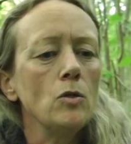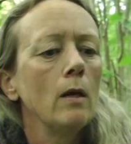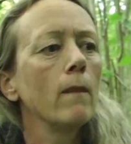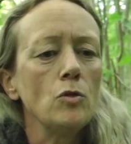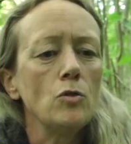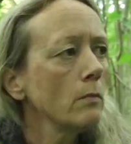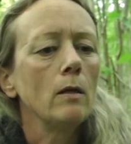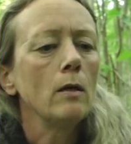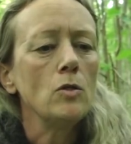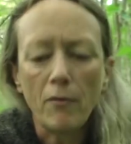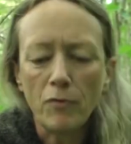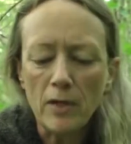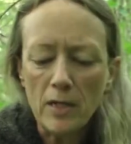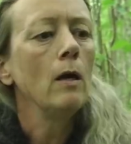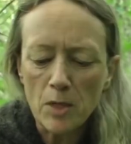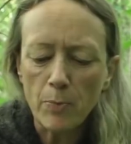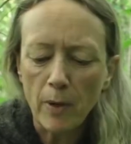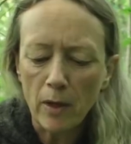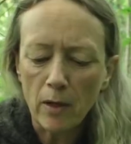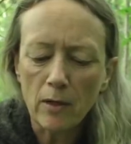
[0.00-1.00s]
you have
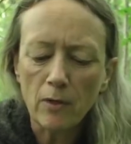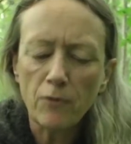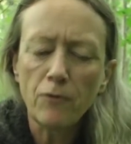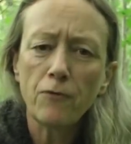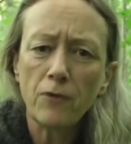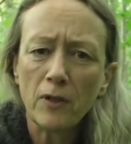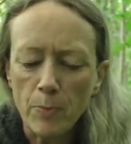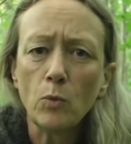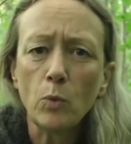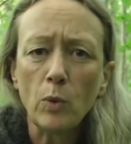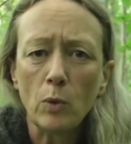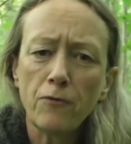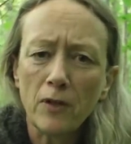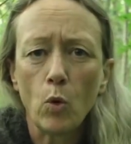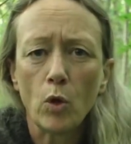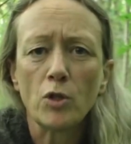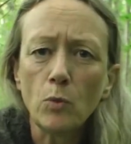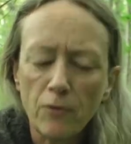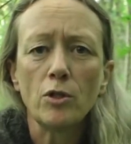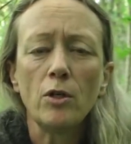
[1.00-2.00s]
this bucket filled with
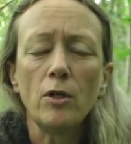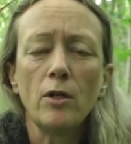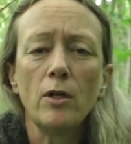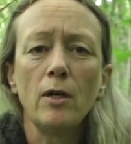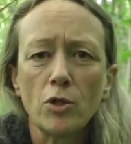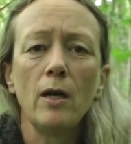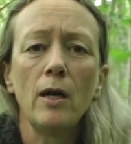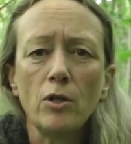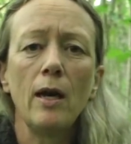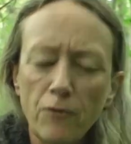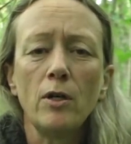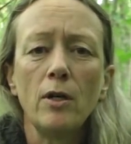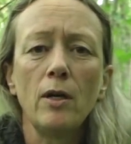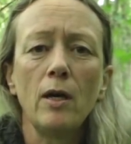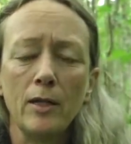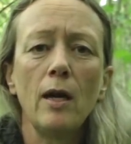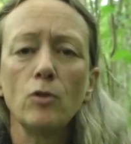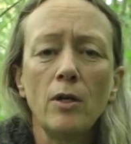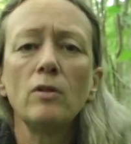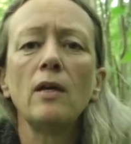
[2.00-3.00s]
water,
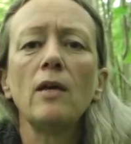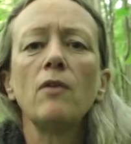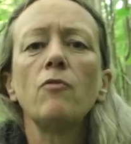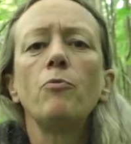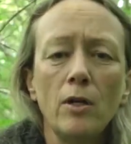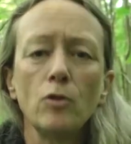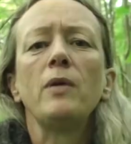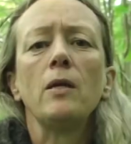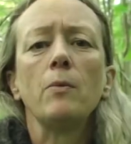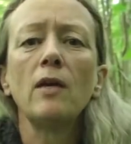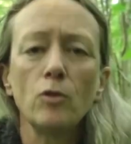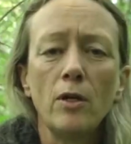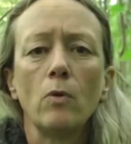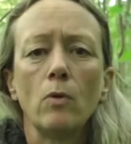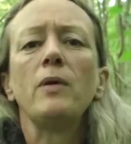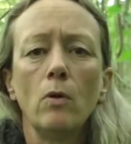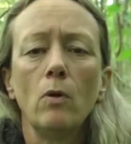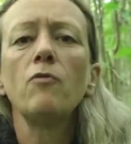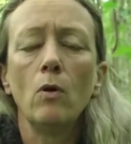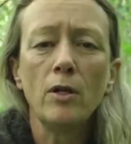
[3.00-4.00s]
and you give people
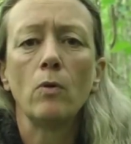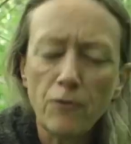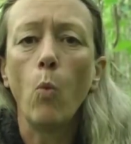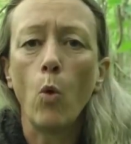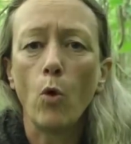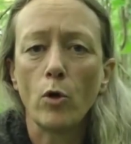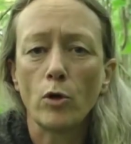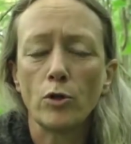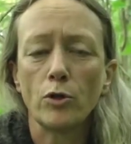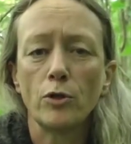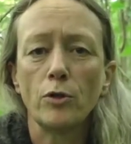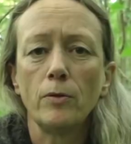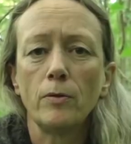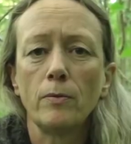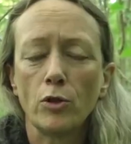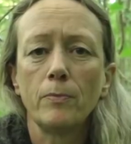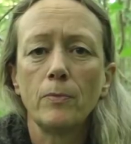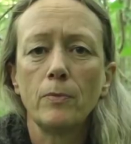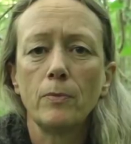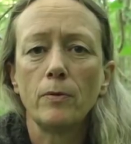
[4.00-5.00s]
water
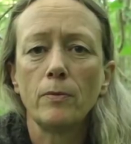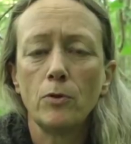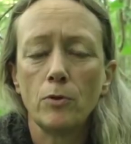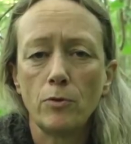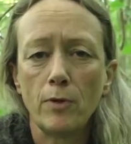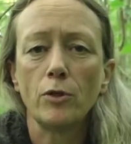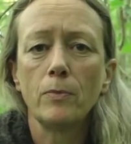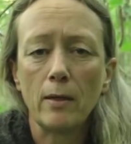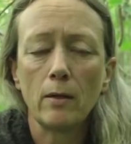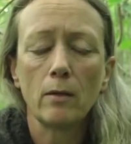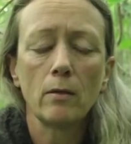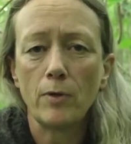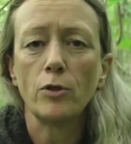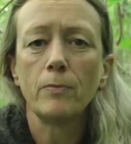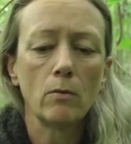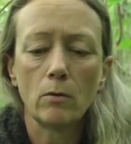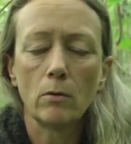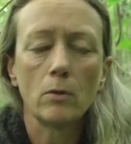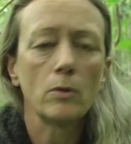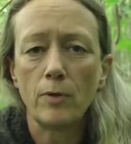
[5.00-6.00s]
to drink
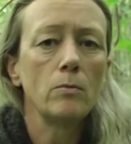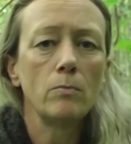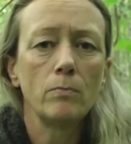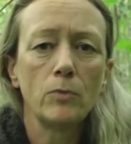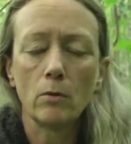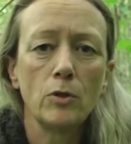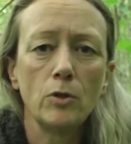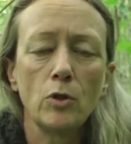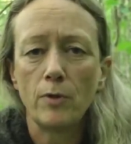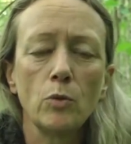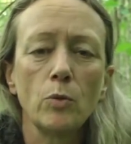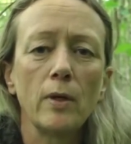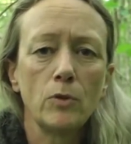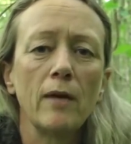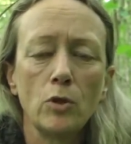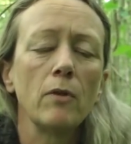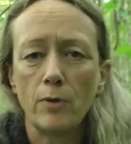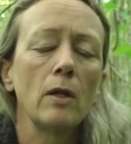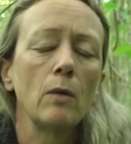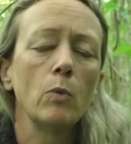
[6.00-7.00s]
or to do
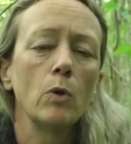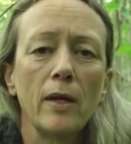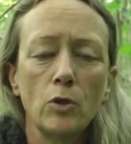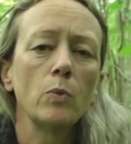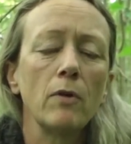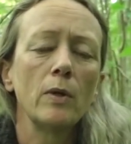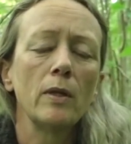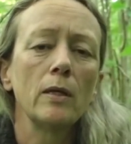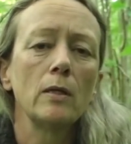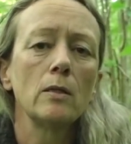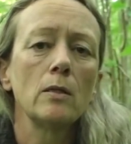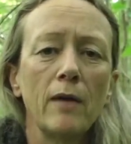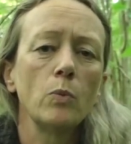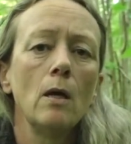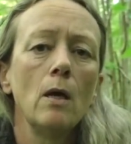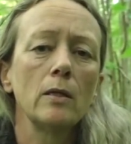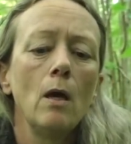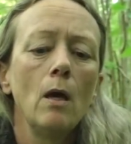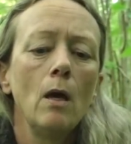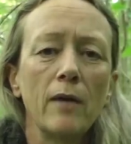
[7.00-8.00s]
whatever they want with it.
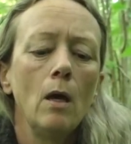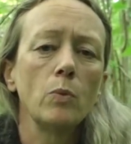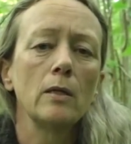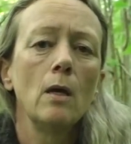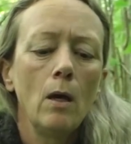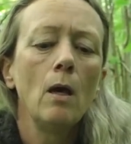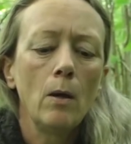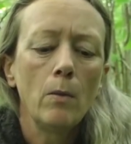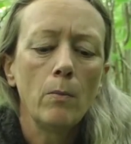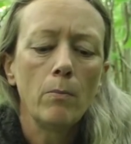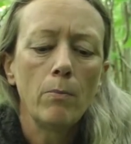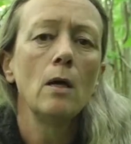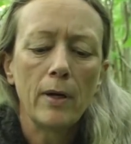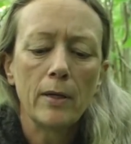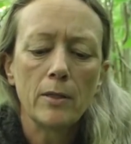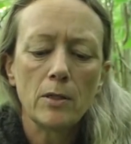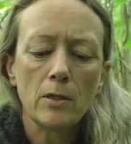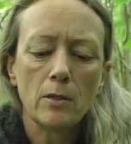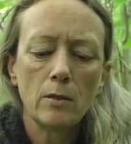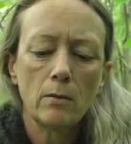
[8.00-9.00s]

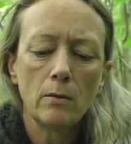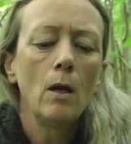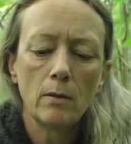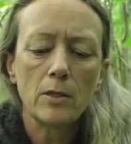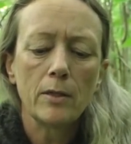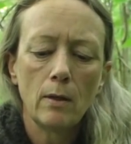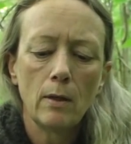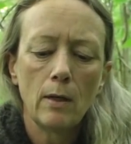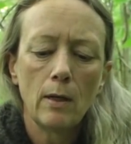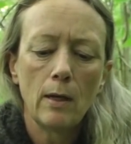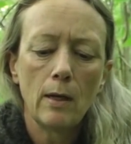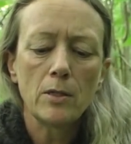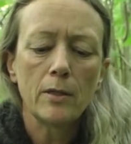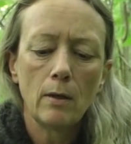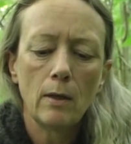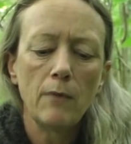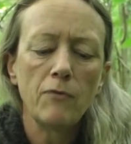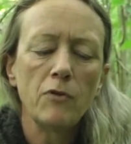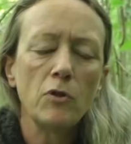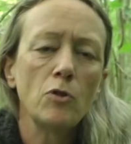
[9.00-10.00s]
But
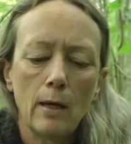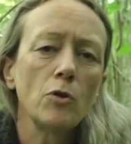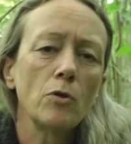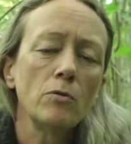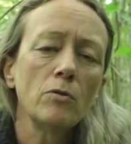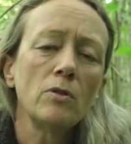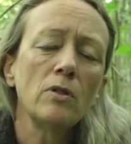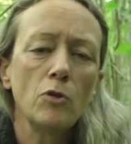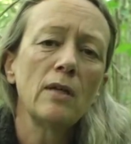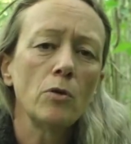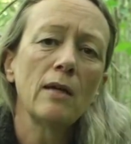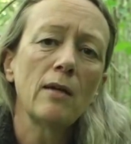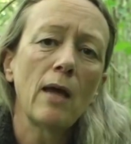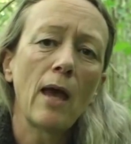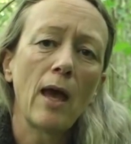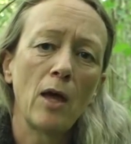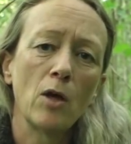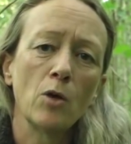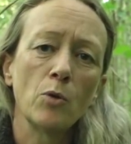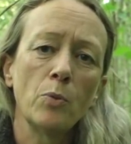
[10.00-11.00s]
if you don't get
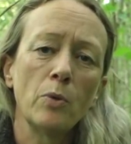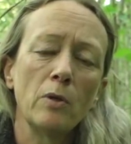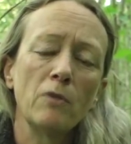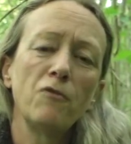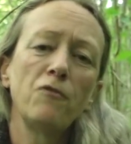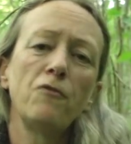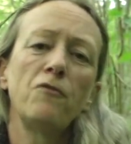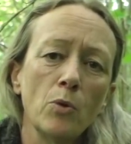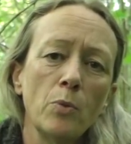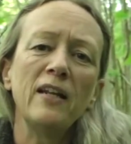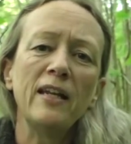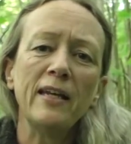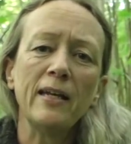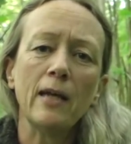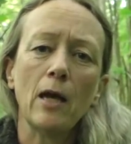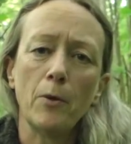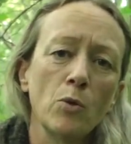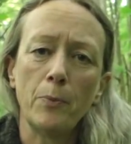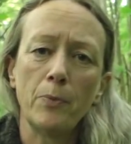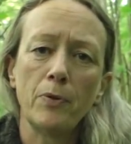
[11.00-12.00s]
help with filling
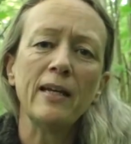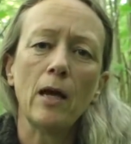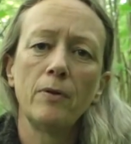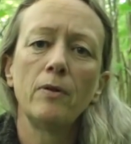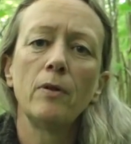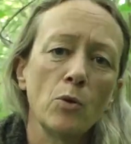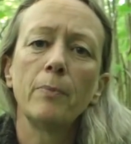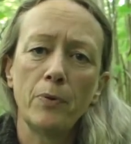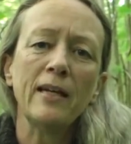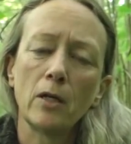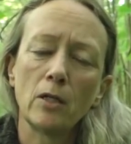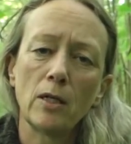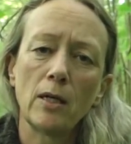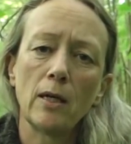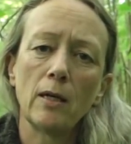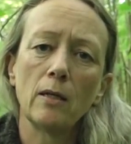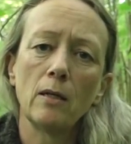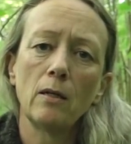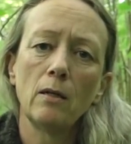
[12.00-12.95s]
up the bucket again,